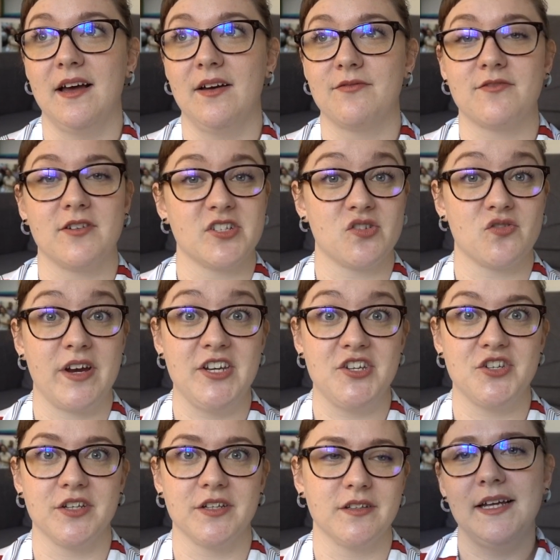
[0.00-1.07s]

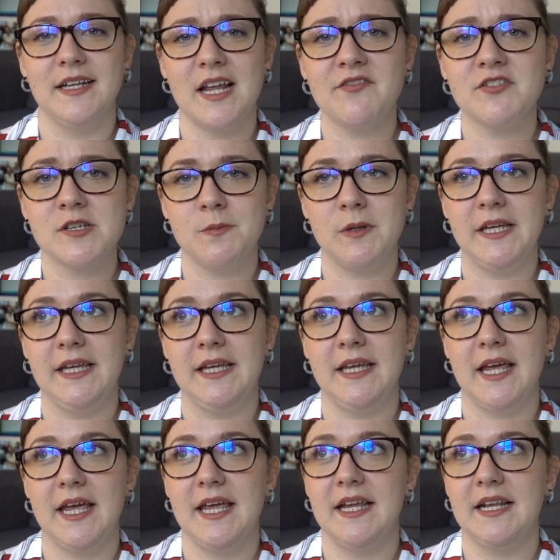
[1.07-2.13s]
frustration.
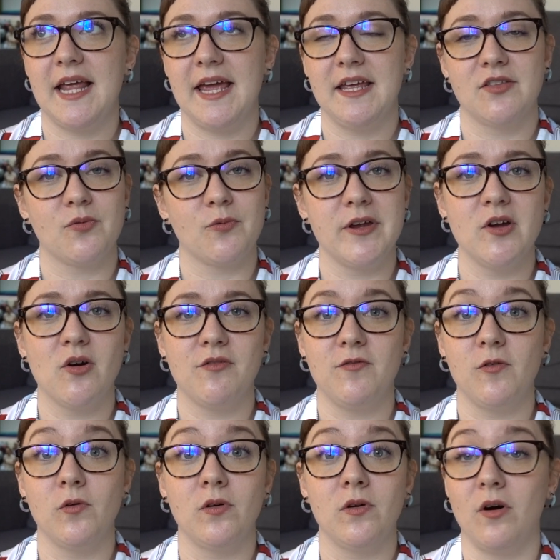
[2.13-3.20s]
Inevitably, in a 3 or
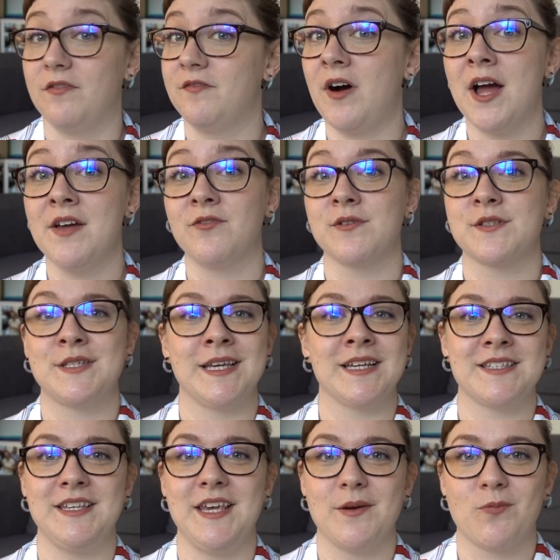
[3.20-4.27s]
4 or 5 or
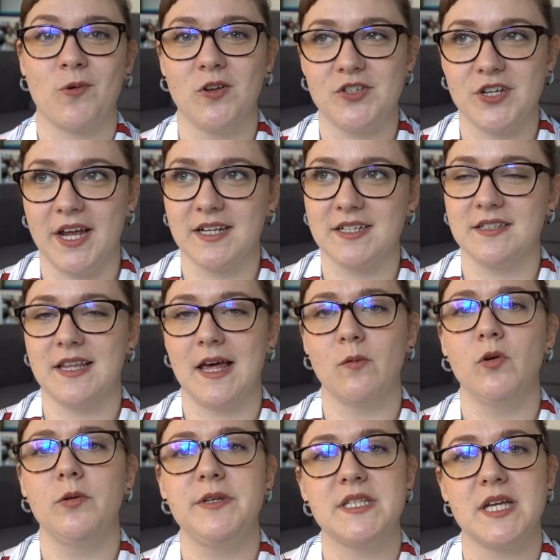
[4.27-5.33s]
6 year project, there
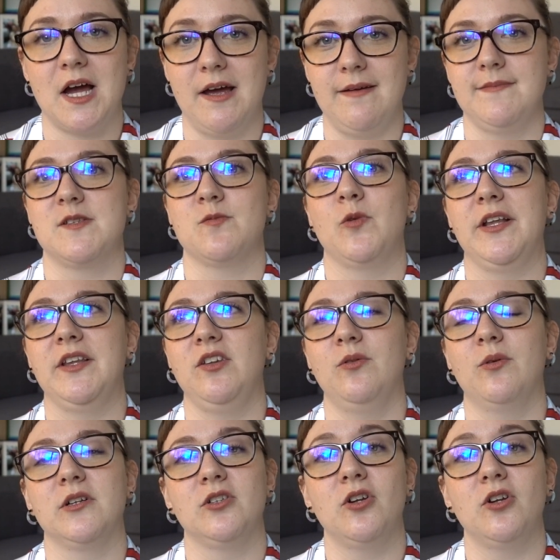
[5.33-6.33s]
will be times when you are